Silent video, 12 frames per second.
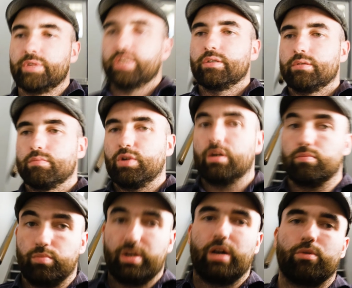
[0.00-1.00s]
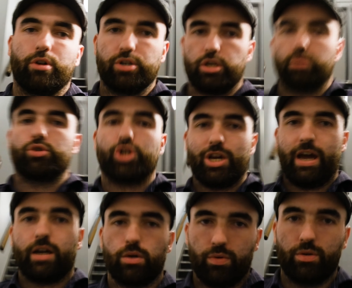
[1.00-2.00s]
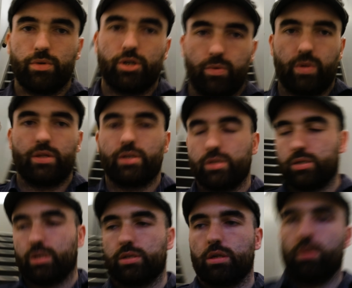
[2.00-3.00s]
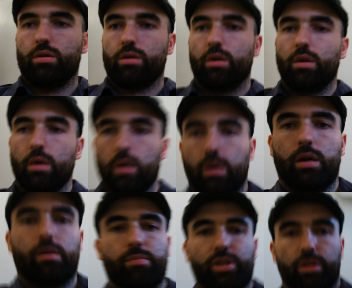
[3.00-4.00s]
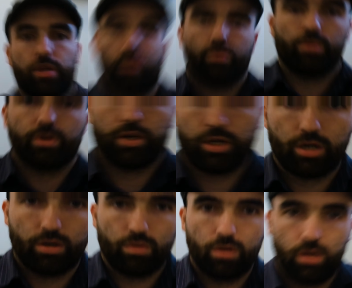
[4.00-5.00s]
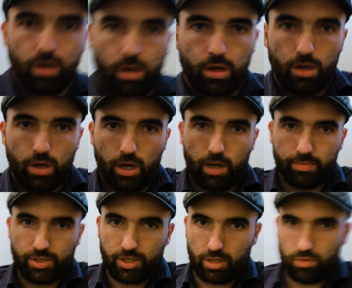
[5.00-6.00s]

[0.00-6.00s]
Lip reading: we're now going to go check whether we're doing this at 6 o'clock. But in theory, we're going to go up to the